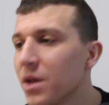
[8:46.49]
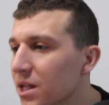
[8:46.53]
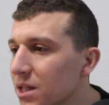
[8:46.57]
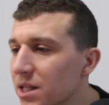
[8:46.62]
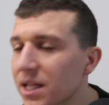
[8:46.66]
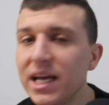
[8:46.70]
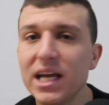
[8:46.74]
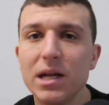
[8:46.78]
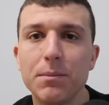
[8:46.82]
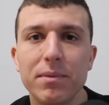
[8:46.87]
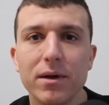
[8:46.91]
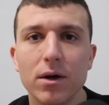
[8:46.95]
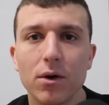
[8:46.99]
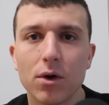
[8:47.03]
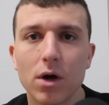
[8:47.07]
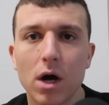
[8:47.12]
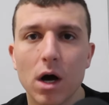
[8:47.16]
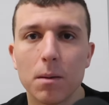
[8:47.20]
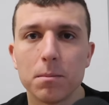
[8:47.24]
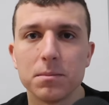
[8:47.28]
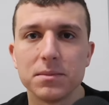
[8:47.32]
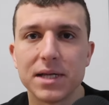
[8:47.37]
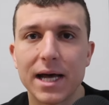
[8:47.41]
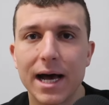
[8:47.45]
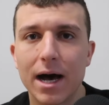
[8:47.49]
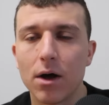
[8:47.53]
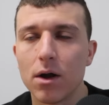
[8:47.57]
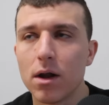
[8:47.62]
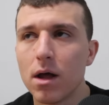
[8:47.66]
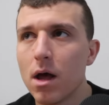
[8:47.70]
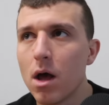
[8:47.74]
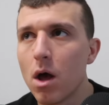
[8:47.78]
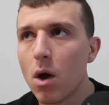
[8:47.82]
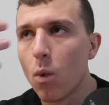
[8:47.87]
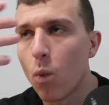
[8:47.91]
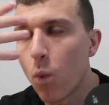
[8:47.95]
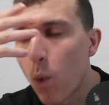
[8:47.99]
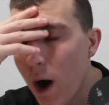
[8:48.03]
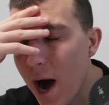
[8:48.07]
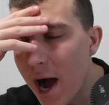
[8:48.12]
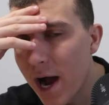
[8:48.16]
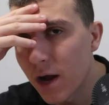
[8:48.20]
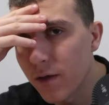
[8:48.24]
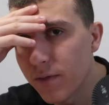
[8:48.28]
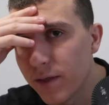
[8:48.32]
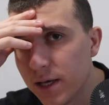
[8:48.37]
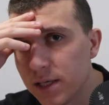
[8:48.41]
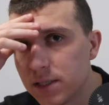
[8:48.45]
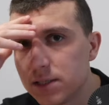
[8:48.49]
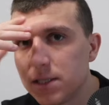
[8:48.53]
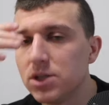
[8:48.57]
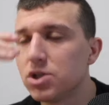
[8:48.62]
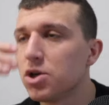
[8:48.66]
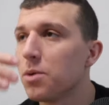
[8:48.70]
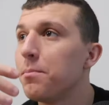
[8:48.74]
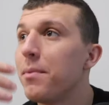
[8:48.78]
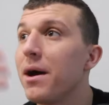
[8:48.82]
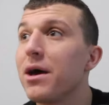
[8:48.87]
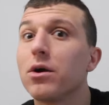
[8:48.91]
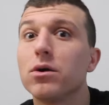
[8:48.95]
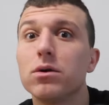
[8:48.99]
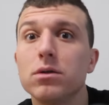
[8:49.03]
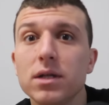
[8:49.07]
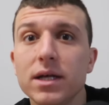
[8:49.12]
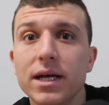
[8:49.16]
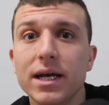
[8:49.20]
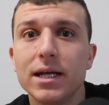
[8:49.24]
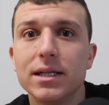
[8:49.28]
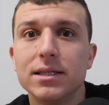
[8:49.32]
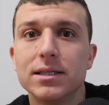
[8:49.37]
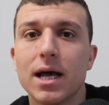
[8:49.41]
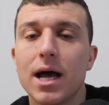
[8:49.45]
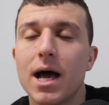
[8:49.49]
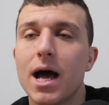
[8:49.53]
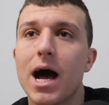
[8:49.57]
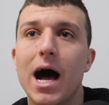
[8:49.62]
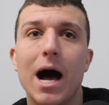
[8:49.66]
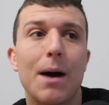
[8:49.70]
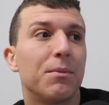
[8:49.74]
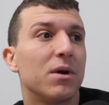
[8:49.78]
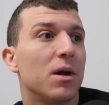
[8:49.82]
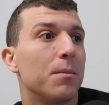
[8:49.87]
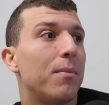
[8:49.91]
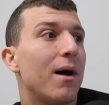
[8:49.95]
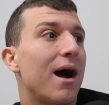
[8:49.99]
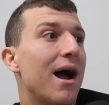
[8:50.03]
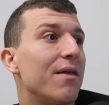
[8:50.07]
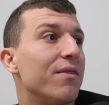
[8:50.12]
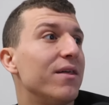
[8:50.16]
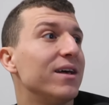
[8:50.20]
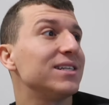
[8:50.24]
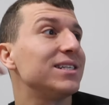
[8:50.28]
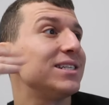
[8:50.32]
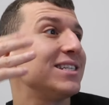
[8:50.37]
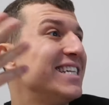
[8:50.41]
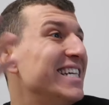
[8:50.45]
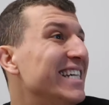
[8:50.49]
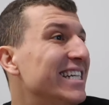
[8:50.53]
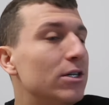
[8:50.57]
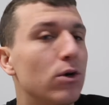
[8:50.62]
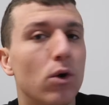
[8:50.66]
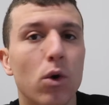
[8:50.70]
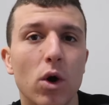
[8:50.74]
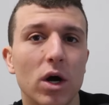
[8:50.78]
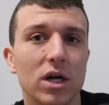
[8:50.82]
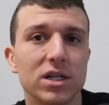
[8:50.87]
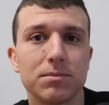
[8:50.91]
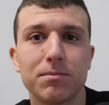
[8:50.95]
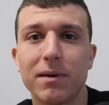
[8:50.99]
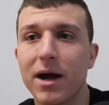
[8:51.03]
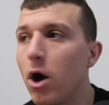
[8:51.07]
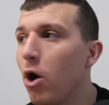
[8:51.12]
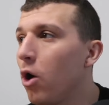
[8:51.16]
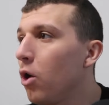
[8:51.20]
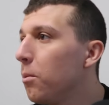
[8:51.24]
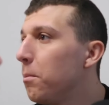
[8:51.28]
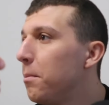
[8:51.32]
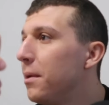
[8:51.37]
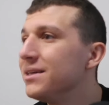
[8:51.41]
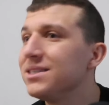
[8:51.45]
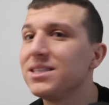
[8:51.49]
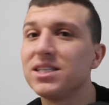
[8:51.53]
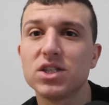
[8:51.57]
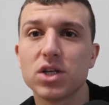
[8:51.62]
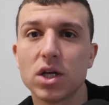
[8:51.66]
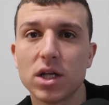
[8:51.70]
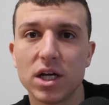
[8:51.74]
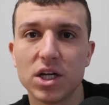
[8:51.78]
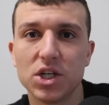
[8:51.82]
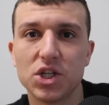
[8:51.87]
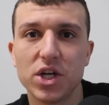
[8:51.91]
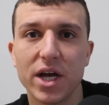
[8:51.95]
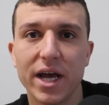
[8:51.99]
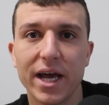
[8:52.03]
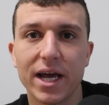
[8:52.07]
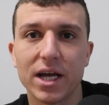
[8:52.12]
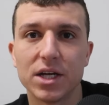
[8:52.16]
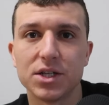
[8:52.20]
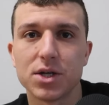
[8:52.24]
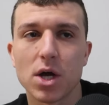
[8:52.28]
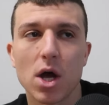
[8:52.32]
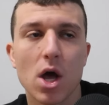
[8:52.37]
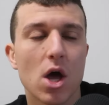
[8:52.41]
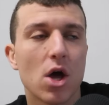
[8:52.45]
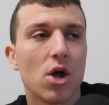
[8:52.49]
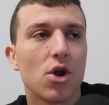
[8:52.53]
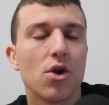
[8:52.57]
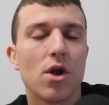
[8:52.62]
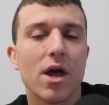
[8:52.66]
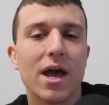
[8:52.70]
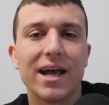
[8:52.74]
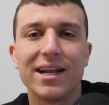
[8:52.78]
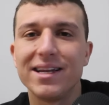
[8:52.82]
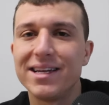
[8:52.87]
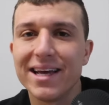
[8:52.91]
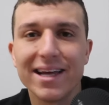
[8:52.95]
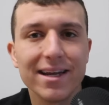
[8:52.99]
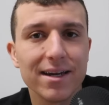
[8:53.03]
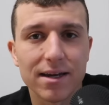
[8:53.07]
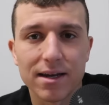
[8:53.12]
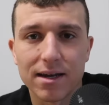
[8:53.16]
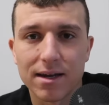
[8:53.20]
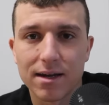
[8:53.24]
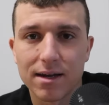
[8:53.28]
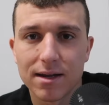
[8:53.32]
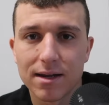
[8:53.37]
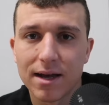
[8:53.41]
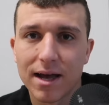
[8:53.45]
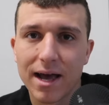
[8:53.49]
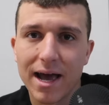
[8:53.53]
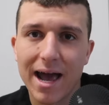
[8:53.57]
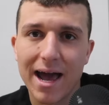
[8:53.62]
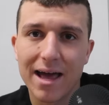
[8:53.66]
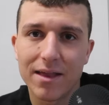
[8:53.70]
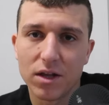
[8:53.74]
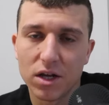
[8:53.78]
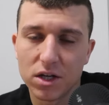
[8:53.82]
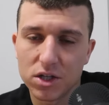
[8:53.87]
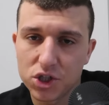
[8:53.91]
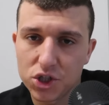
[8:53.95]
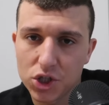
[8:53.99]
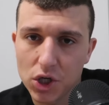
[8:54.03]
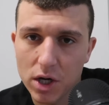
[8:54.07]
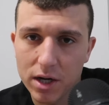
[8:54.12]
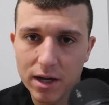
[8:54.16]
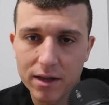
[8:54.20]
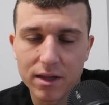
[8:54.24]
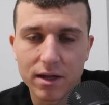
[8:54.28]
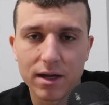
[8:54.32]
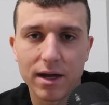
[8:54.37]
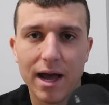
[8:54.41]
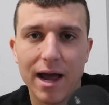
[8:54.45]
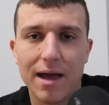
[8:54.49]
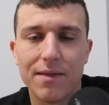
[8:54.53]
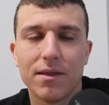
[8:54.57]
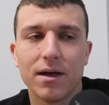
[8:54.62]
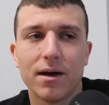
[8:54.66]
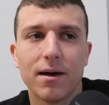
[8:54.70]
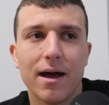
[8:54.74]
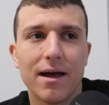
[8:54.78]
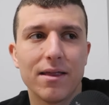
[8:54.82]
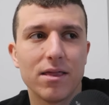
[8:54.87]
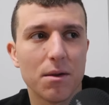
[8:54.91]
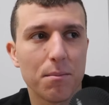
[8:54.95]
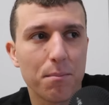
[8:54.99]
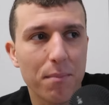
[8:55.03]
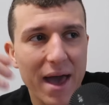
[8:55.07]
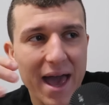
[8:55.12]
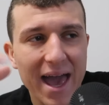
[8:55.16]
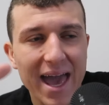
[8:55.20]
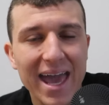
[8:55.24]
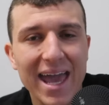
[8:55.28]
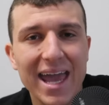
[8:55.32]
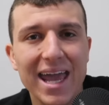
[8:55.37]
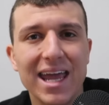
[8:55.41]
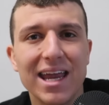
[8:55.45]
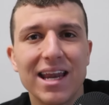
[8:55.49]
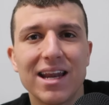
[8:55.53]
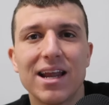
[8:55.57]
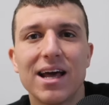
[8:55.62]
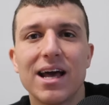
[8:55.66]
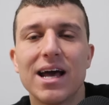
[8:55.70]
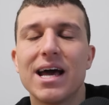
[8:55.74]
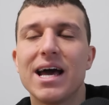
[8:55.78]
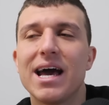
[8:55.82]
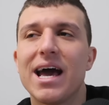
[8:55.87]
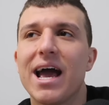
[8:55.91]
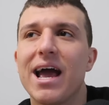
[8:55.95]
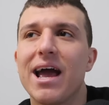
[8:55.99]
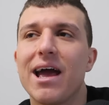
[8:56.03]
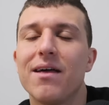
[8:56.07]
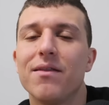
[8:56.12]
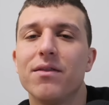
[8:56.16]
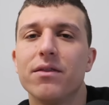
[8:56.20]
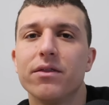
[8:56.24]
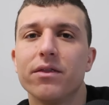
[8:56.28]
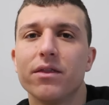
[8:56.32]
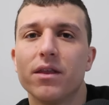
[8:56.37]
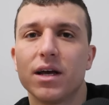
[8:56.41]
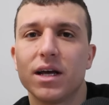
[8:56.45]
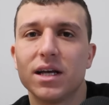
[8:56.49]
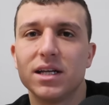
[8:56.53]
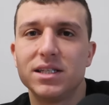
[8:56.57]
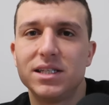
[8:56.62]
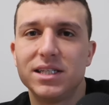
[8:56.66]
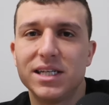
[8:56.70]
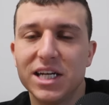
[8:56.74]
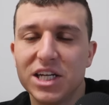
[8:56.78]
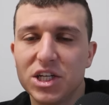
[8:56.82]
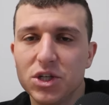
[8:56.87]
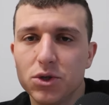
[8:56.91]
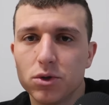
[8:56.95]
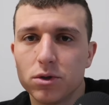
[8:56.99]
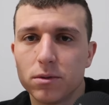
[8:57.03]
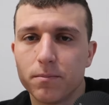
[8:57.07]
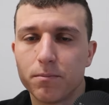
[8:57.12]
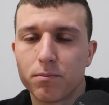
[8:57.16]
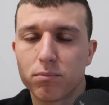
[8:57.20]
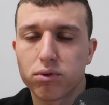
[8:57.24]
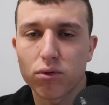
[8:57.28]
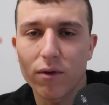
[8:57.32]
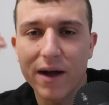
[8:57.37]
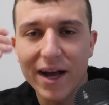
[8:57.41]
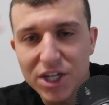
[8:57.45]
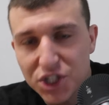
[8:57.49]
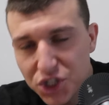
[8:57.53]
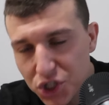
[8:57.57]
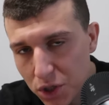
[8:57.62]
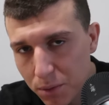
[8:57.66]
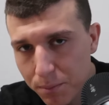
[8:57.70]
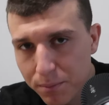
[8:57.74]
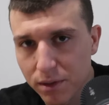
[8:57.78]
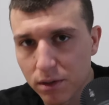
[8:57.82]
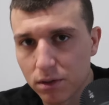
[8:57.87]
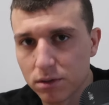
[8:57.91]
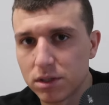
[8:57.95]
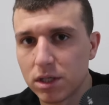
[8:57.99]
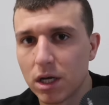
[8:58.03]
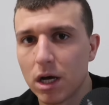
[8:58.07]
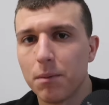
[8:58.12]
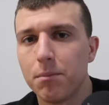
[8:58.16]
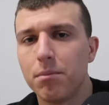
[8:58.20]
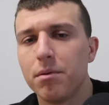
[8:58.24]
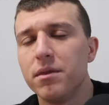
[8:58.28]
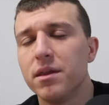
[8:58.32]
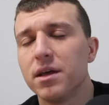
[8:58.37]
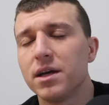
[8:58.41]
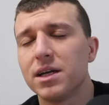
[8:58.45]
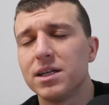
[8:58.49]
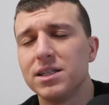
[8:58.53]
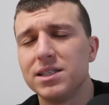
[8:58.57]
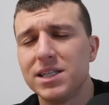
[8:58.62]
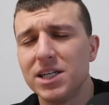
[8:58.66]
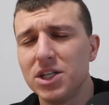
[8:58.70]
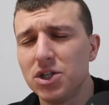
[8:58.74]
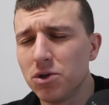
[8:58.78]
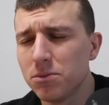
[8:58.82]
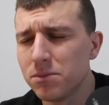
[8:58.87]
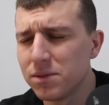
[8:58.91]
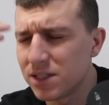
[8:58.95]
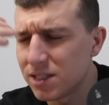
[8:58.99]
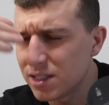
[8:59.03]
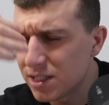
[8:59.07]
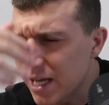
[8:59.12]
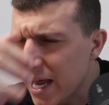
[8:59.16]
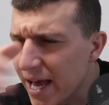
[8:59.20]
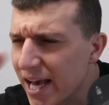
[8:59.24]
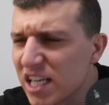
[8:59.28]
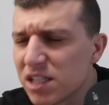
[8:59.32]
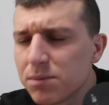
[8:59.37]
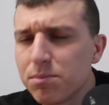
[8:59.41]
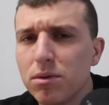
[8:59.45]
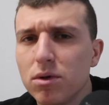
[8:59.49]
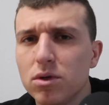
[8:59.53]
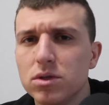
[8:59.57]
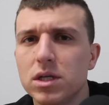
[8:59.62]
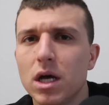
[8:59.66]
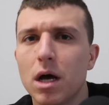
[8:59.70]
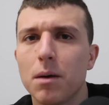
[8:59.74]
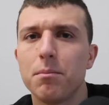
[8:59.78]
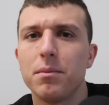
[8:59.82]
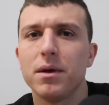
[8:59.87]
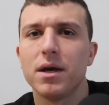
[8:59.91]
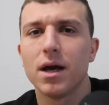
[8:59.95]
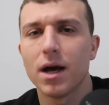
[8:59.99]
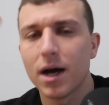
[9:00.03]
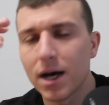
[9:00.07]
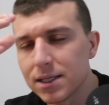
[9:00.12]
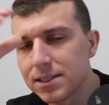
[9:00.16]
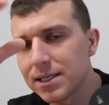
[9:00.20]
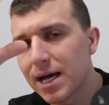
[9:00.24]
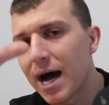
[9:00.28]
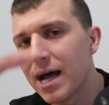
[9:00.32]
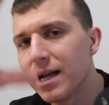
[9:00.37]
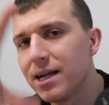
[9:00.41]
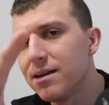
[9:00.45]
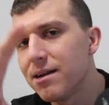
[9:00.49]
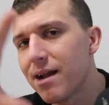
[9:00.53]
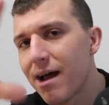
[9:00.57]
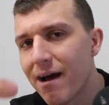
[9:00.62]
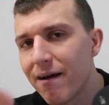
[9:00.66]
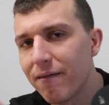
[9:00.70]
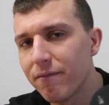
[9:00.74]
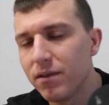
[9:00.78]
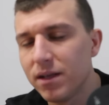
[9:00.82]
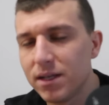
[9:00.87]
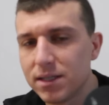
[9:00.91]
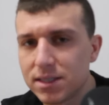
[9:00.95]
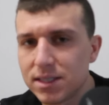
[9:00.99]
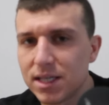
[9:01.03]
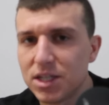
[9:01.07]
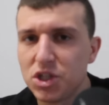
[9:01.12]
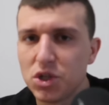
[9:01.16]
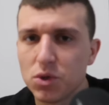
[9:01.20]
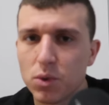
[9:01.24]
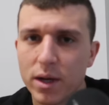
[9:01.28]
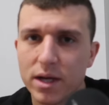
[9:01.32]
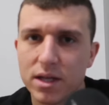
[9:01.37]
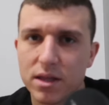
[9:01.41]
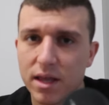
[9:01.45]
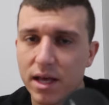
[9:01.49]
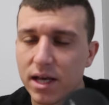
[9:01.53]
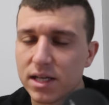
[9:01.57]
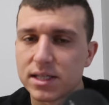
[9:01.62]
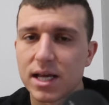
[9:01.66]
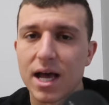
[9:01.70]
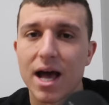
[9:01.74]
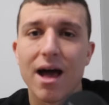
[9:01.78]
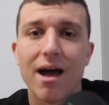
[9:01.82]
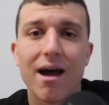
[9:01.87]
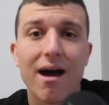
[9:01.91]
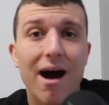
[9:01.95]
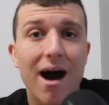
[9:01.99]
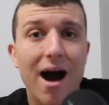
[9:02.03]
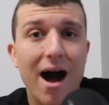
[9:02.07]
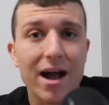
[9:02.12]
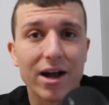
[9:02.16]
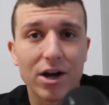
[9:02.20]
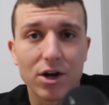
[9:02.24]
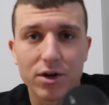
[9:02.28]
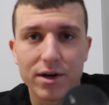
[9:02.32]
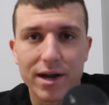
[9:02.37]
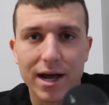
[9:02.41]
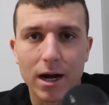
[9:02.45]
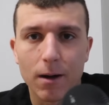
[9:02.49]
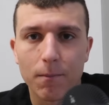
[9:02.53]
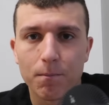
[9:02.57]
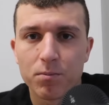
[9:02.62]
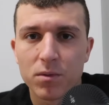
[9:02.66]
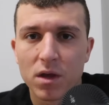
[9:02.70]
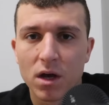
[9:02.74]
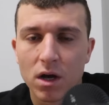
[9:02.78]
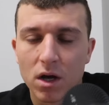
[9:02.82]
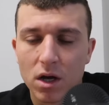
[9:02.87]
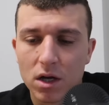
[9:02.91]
Lead bill comes out. Why are these? These are better leads. I'm going to buy this lead course. My whole business is going to change. It didn't and the and the and the and the pain and the continual pressure built up and the continual mistakes built up because I didn't have these situate things ironed out.